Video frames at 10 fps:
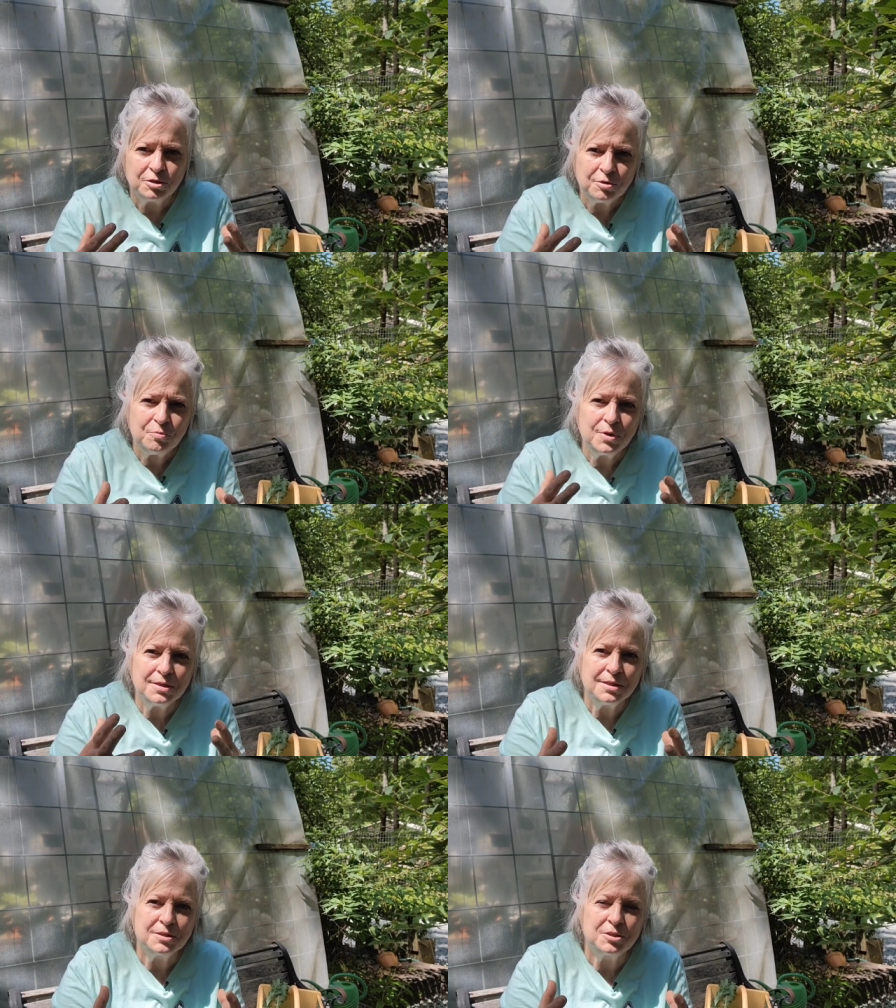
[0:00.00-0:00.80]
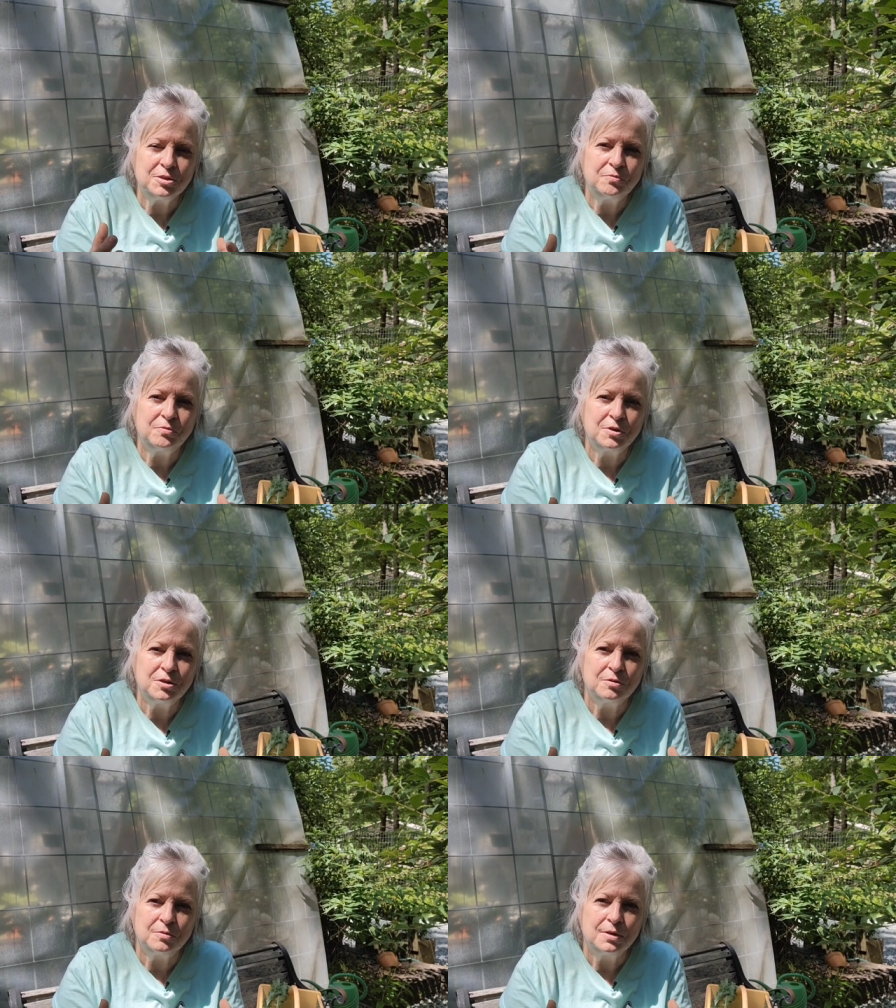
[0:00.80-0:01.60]
Do what does good for
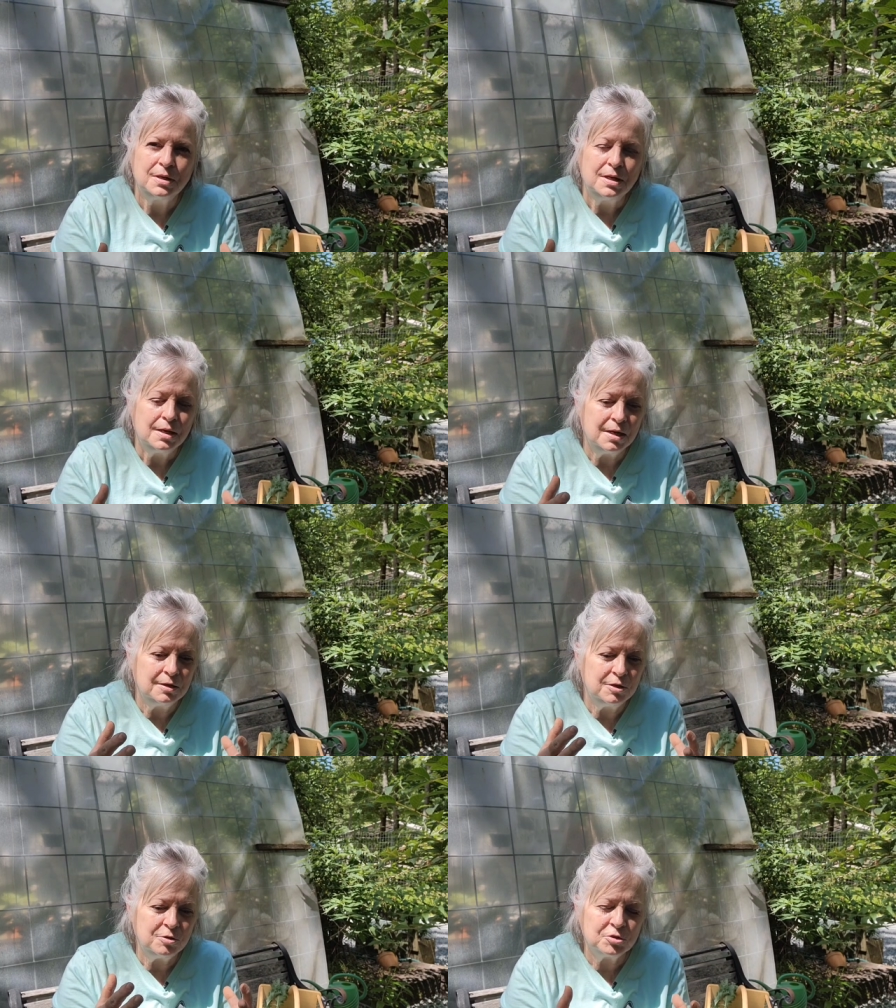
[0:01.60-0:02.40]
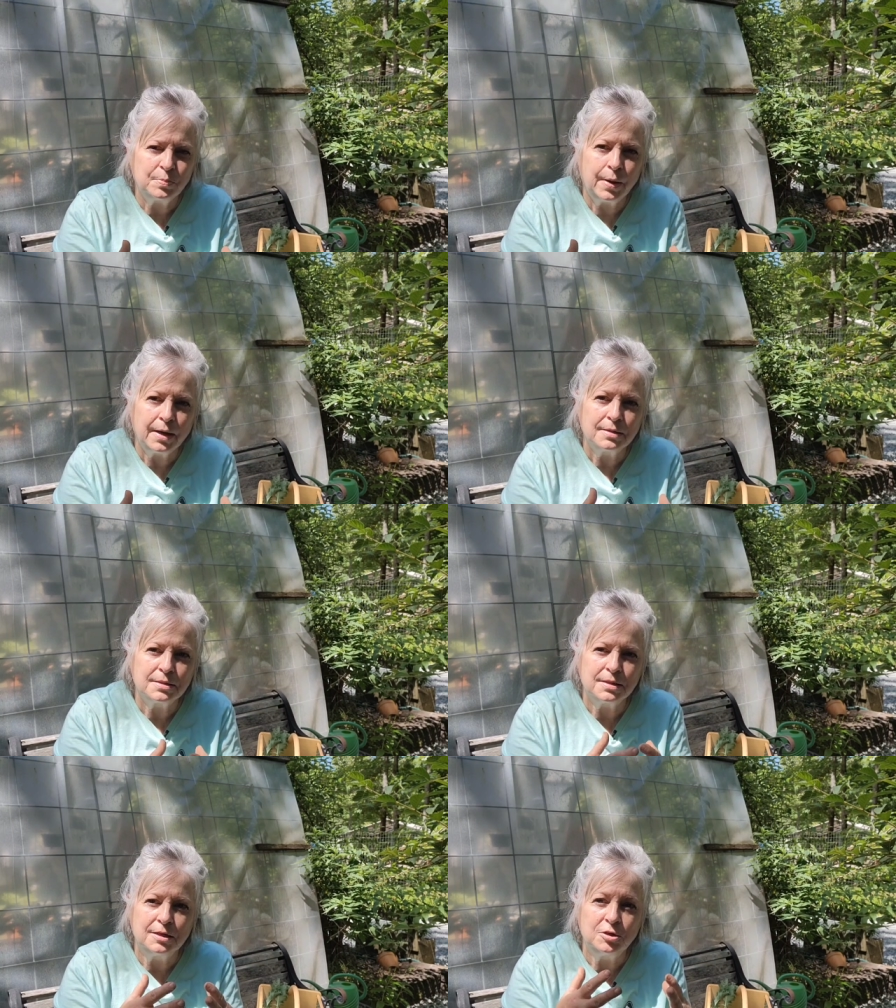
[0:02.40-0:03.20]
you in your
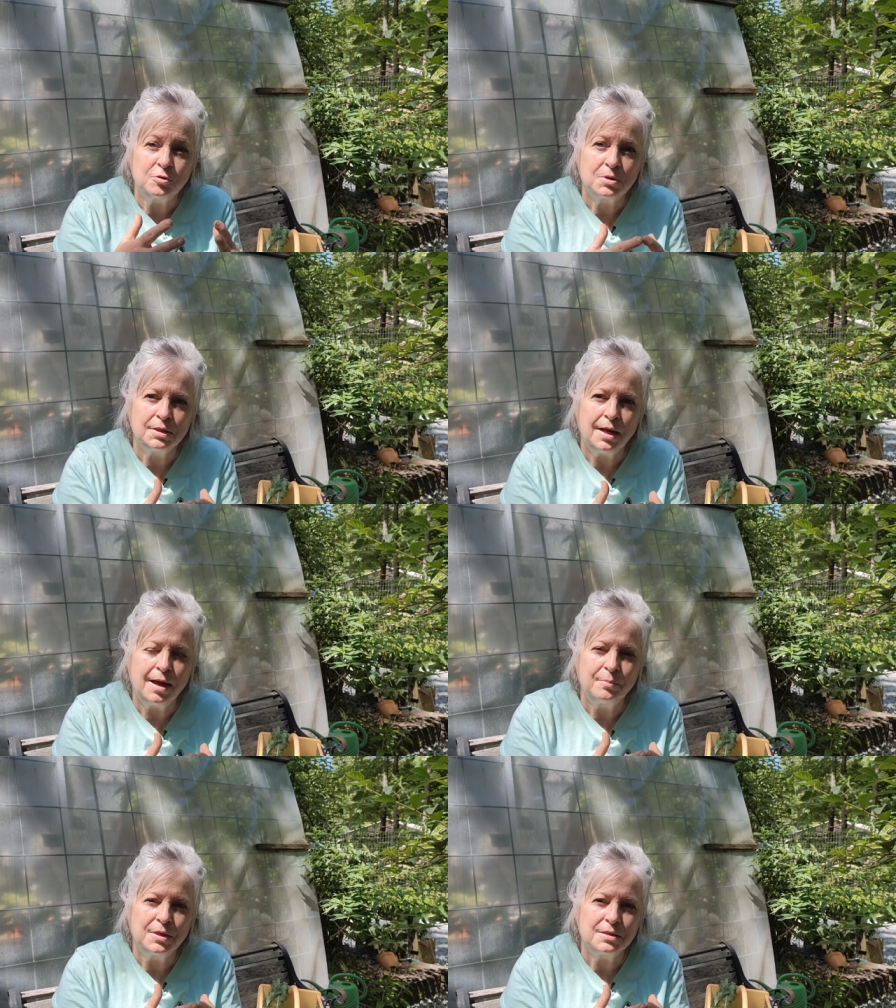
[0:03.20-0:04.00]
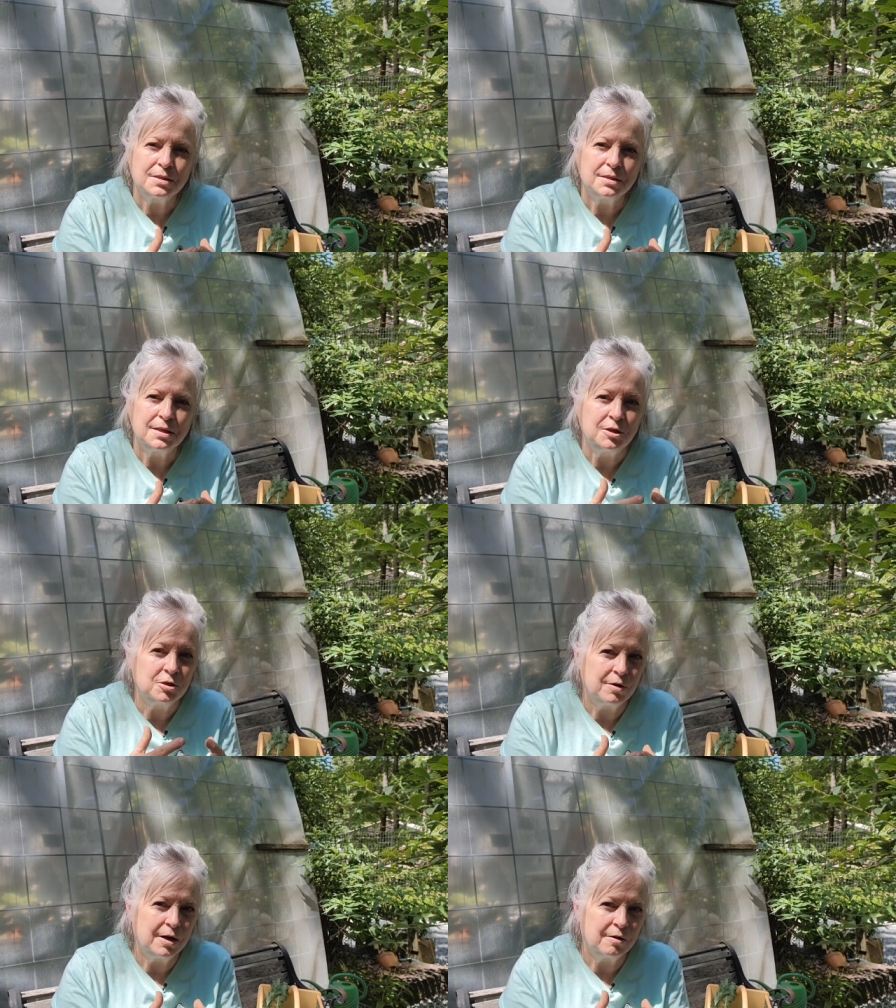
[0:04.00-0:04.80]
space, in your climate, in
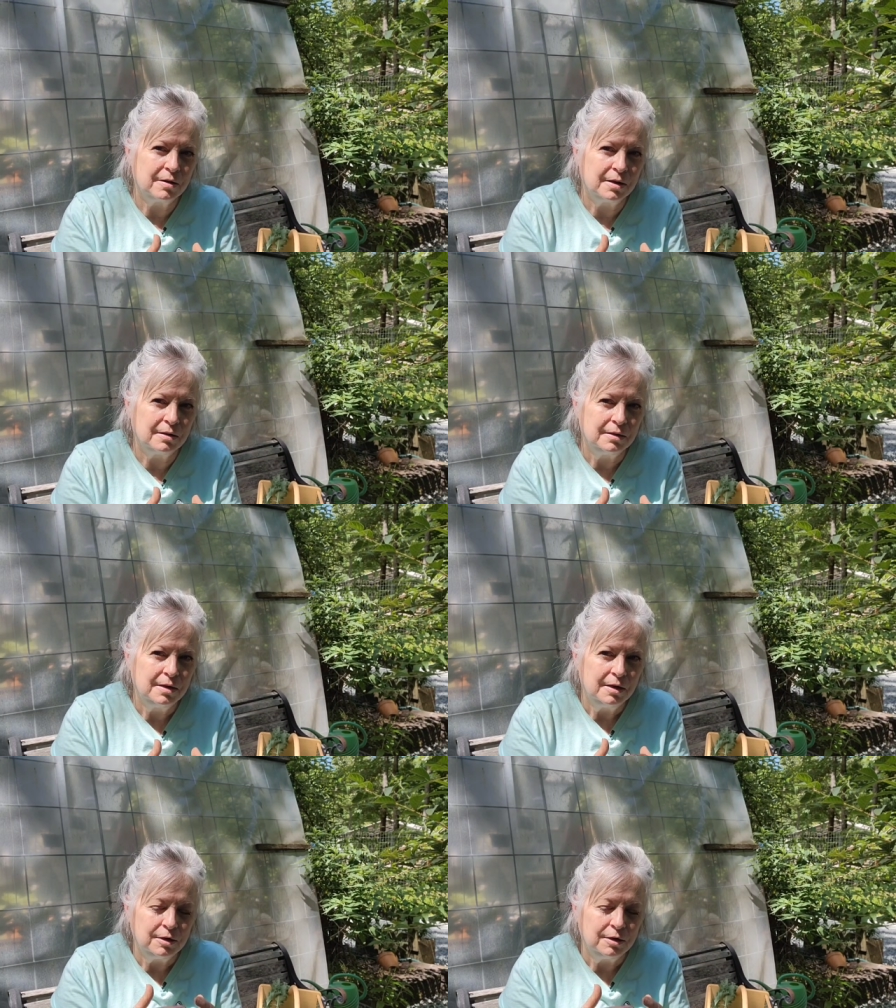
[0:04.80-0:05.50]
your area.